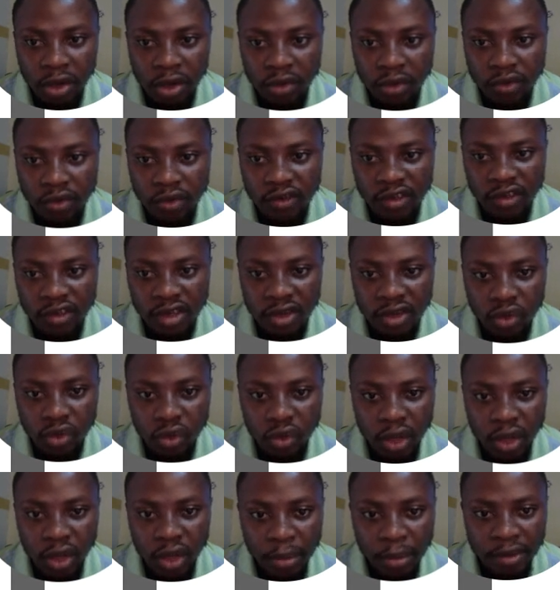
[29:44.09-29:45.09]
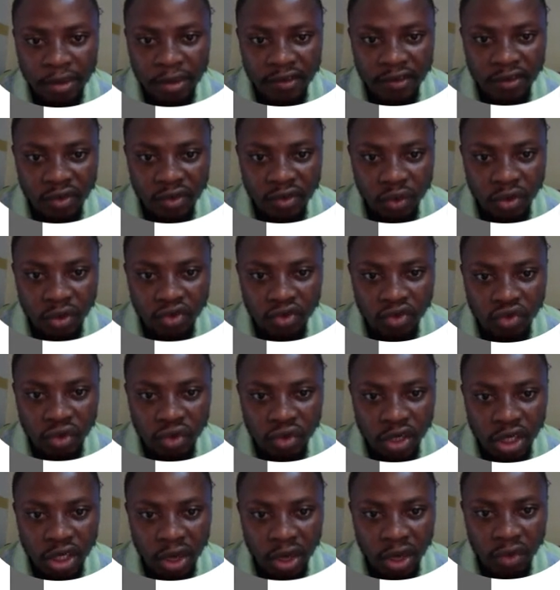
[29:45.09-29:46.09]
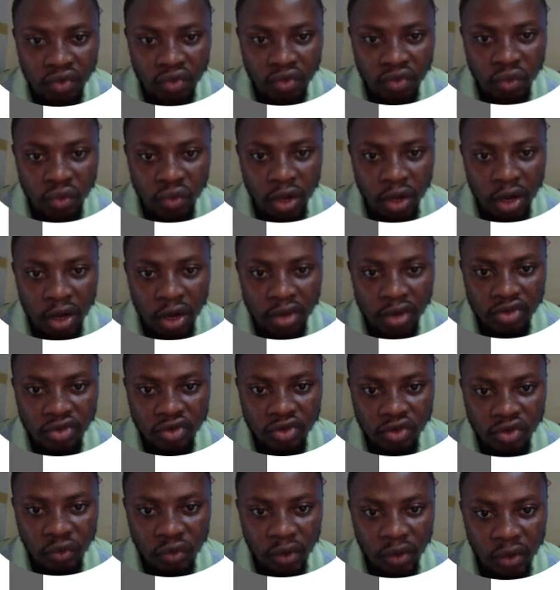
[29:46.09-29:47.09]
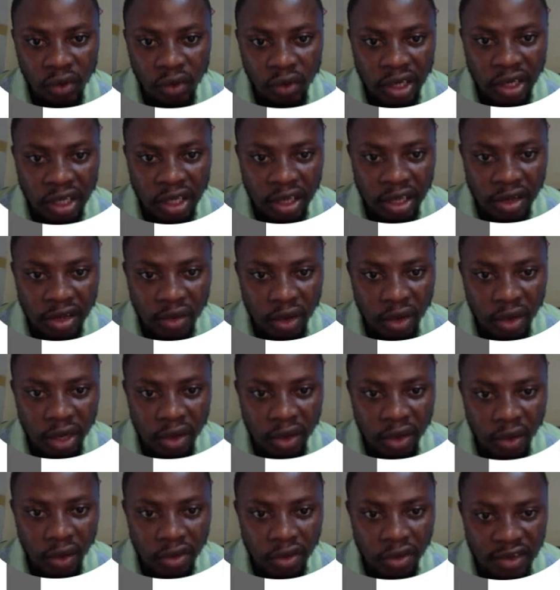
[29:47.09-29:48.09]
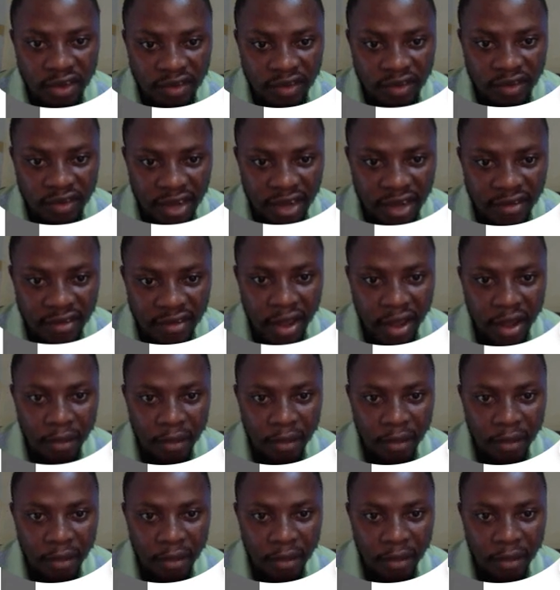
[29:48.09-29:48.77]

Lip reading: You see the total persons you're going to reach out to. Let's just hover over cake. Look at the audience size.